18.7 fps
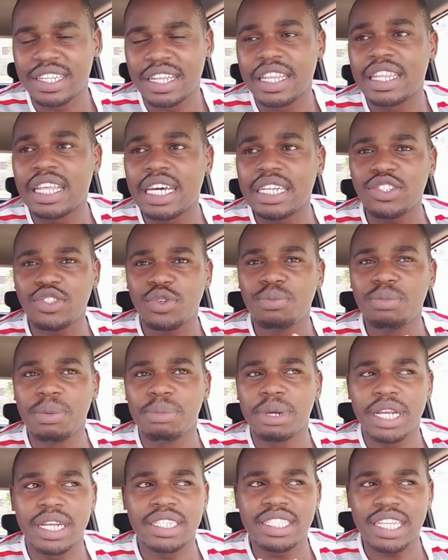That should be
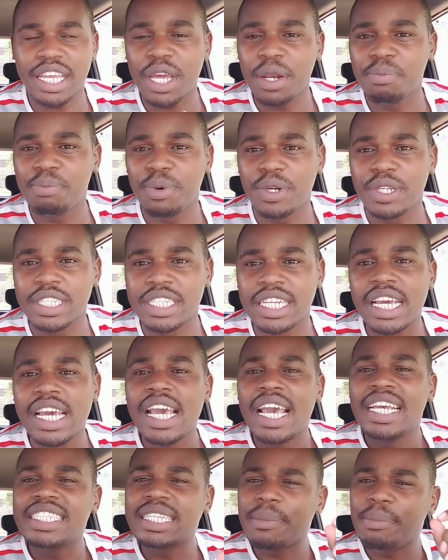my second point.
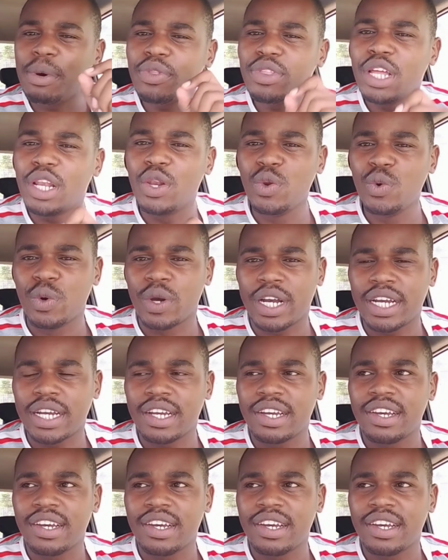It's about the look.